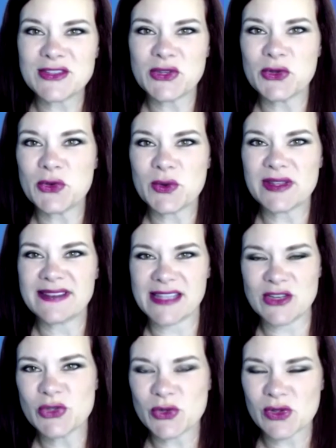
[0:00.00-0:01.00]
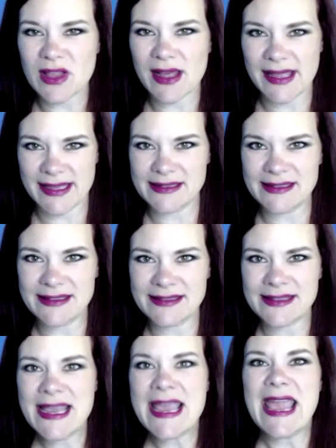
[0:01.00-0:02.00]
to central lines.
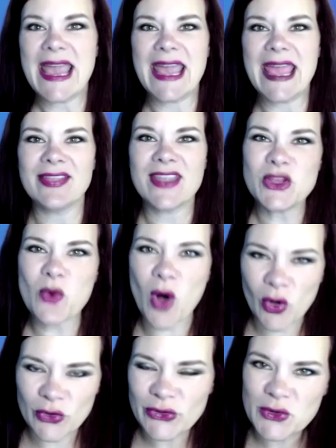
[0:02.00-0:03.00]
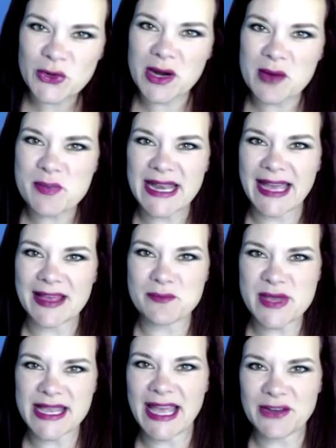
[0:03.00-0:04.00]
And then you also are a
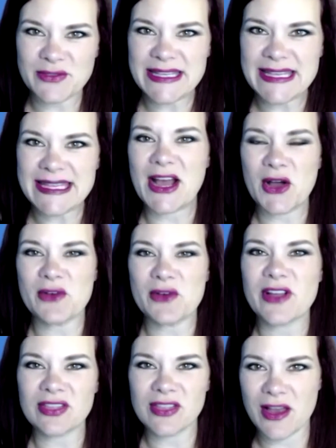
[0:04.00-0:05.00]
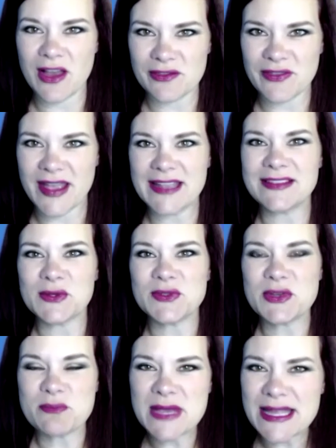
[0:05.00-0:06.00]
big advocate of love. And so to
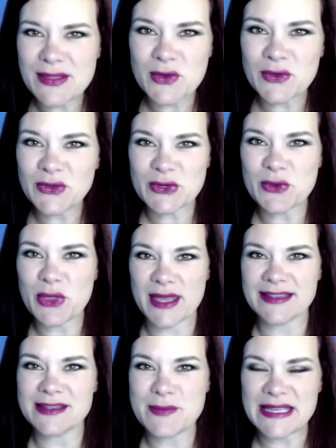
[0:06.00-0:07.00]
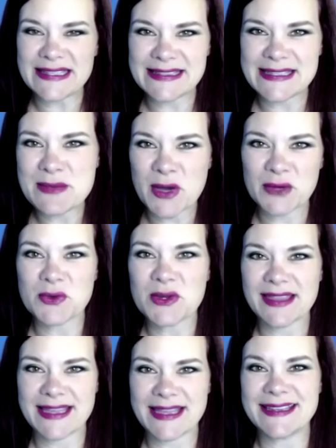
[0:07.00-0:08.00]
me, those two things may seem
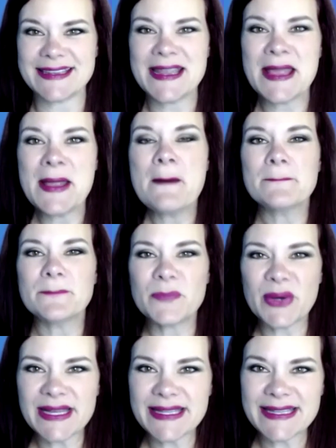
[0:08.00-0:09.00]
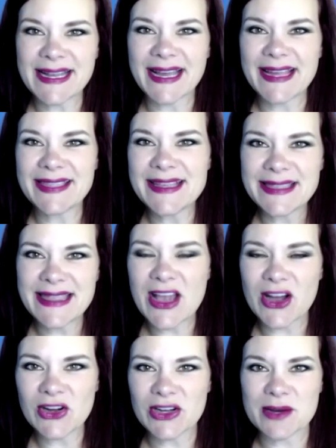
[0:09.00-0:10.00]
unrelated, but I think they
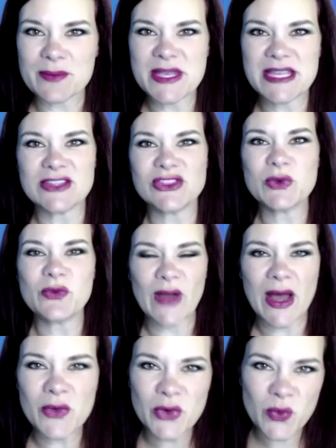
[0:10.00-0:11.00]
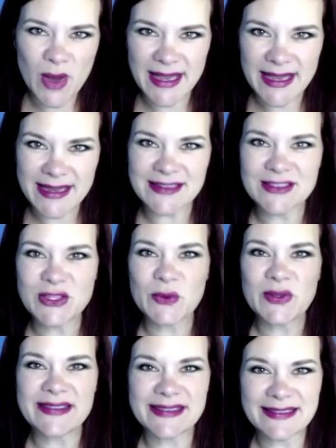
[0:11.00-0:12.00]
are, because you found a way to
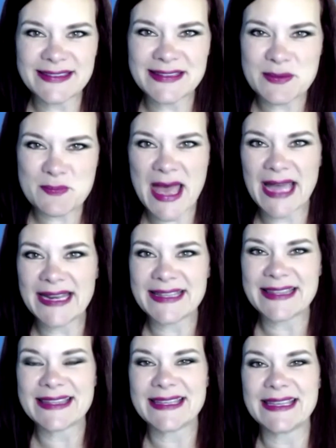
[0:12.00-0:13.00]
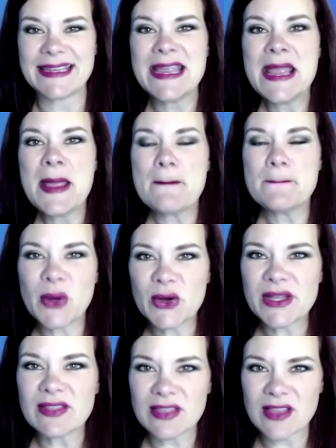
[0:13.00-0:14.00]
systematically
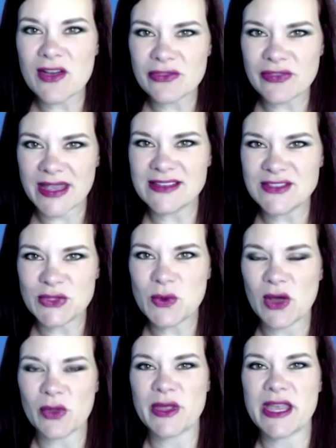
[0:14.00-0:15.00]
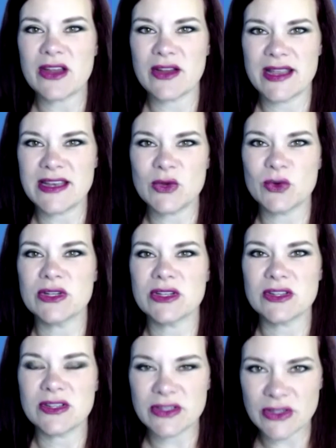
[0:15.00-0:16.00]
put love into healthcare in
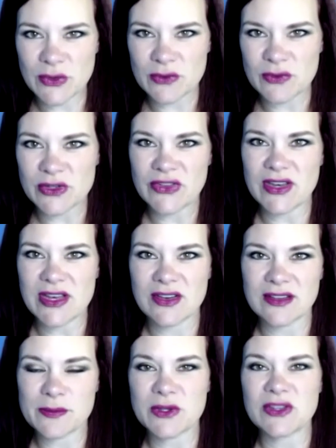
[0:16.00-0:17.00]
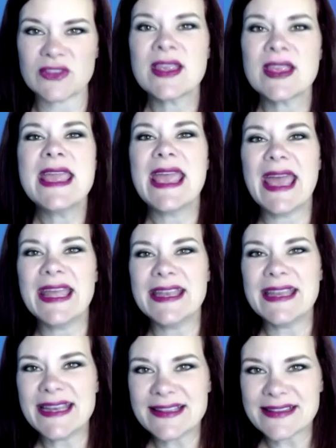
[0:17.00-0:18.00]
your university hospitals. And
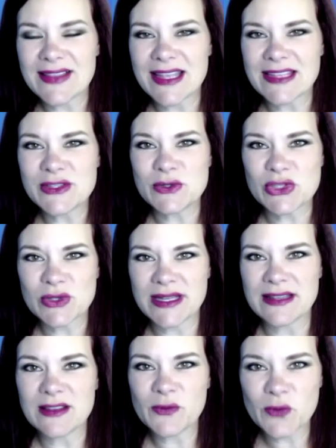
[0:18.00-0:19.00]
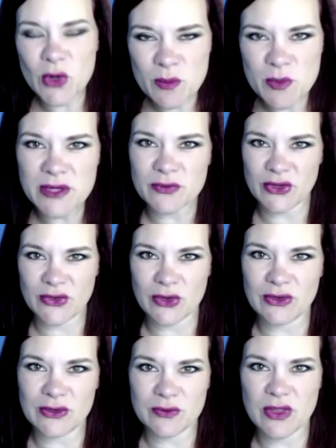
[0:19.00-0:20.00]
it has led to transformative
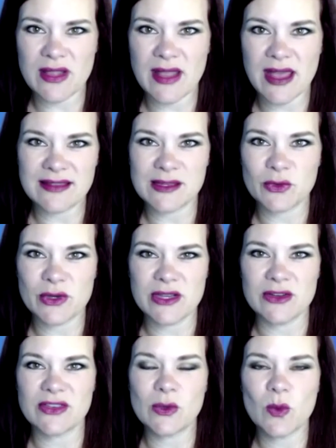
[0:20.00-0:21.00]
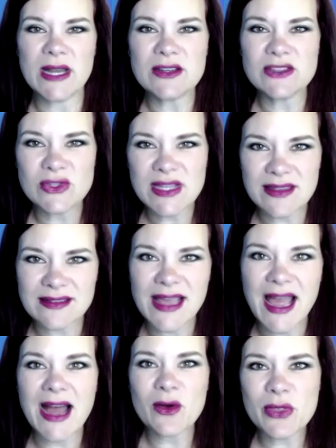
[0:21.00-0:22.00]
results over the last several years. So why don't you tell us
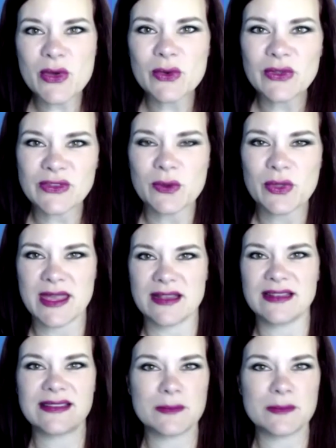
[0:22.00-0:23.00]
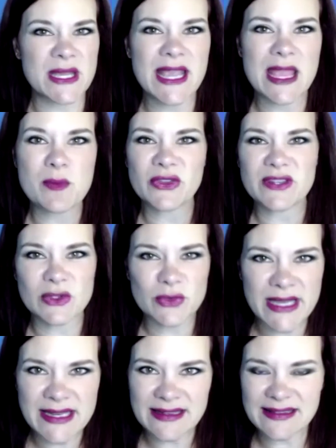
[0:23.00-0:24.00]
how those two things, being able to
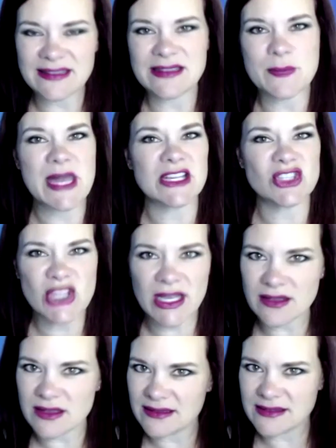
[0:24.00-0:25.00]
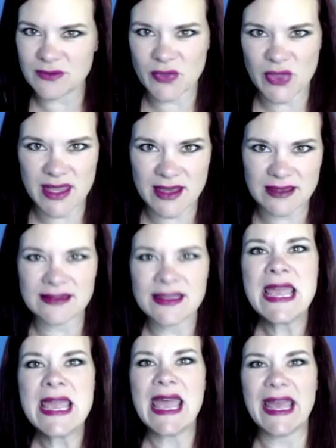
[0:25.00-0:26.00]
create a systematic checklist of things
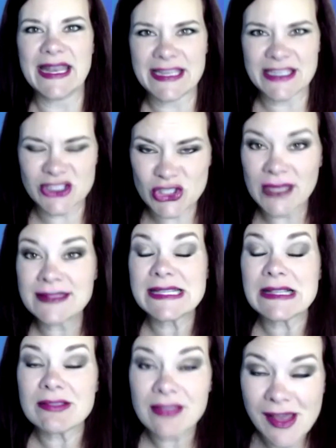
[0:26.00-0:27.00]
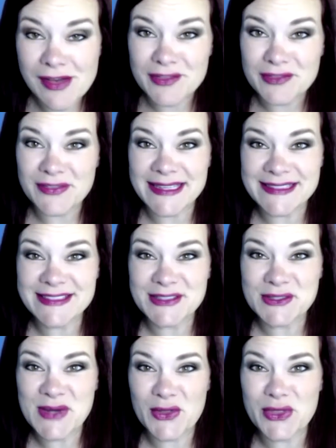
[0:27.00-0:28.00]
and injecting love into
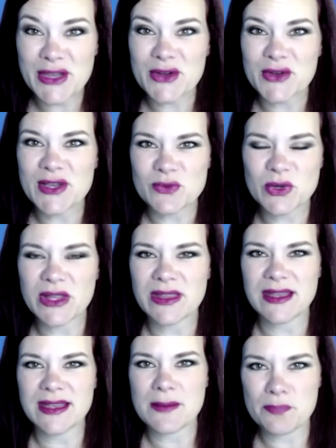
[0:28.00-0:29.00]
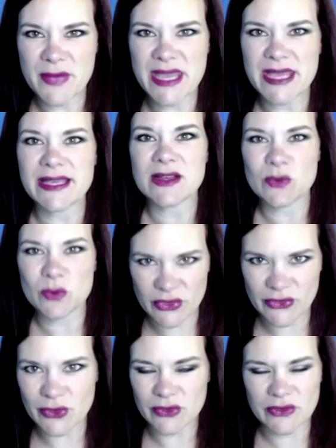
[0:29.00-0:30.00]
healthcare, can really make
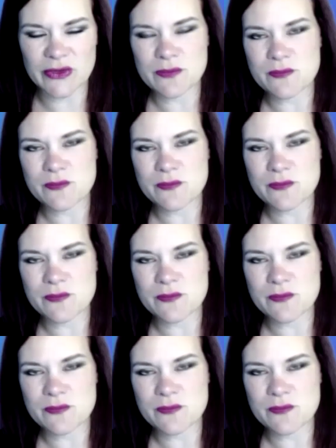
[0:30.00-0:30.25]
results?